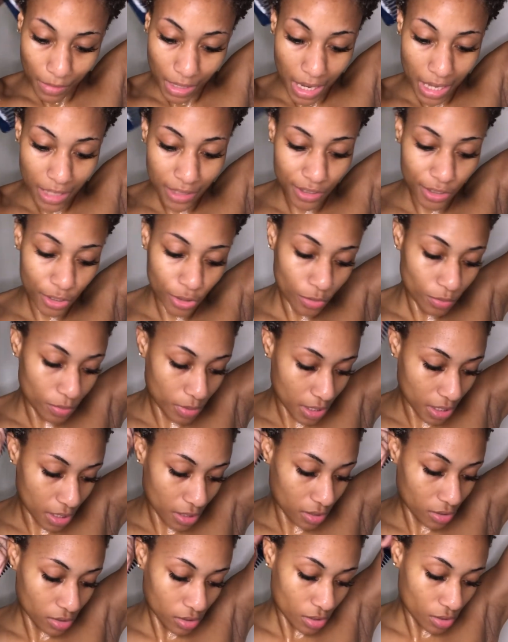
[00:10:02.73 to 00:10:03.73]
not too big
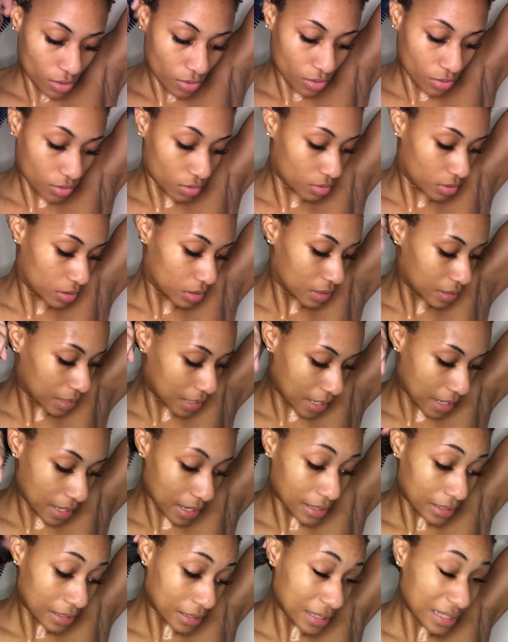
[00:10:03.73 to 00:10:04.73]
on the whole,
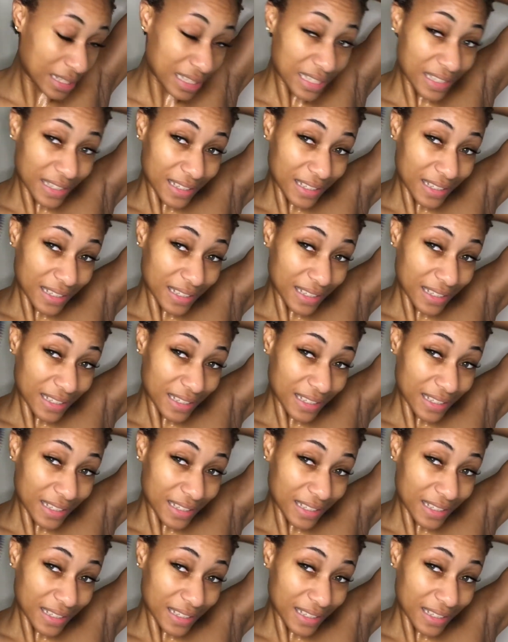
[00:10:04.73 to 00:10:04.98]
like,